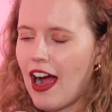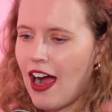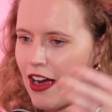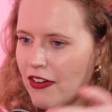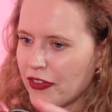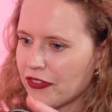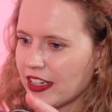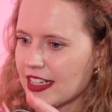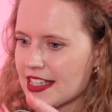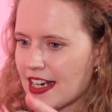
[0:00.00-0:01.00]
half of
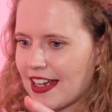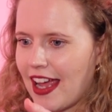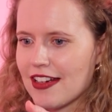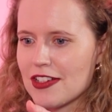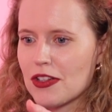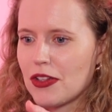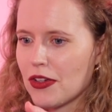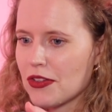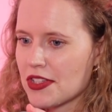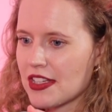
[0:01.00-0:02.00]
it is dedicated to
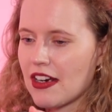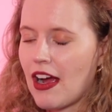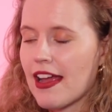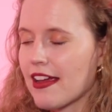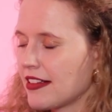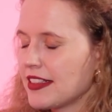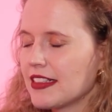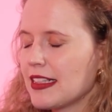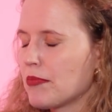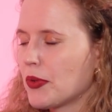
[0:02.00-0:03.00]
clothes that I
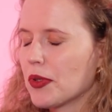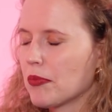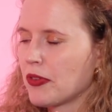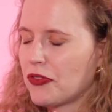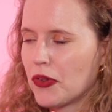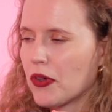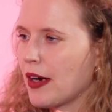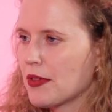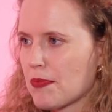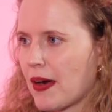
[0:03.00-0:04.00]
clearly bought before I
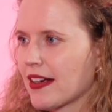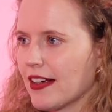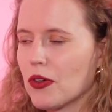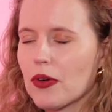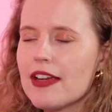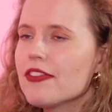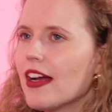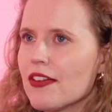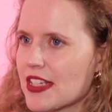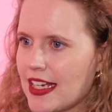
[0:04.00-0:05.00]
was pregnant or even
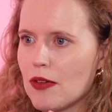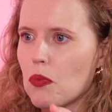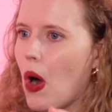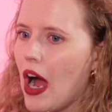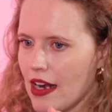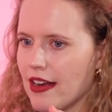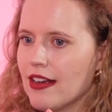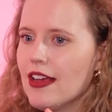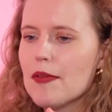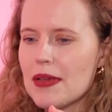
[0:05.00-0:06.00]
after kid 1.
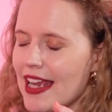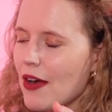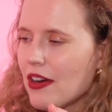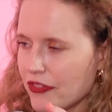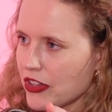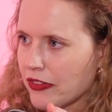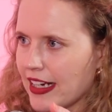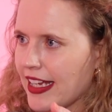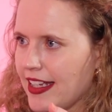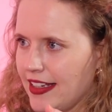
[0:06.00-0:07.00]
But now after 3
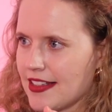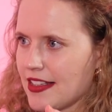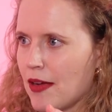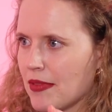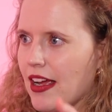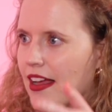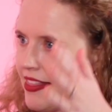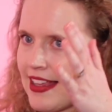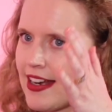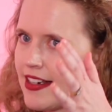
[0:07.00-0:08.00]
kids, I'm like,
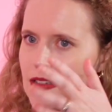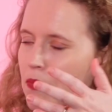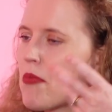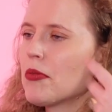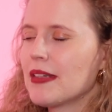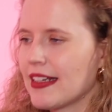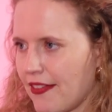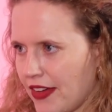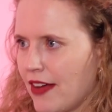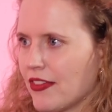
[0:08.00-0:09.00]
that is probably
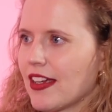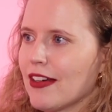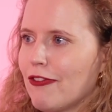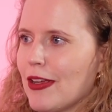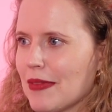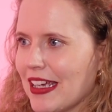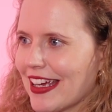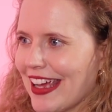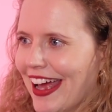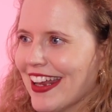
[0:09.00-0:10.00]
never, ever going to fit me
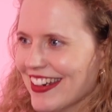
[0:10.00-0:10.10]
again.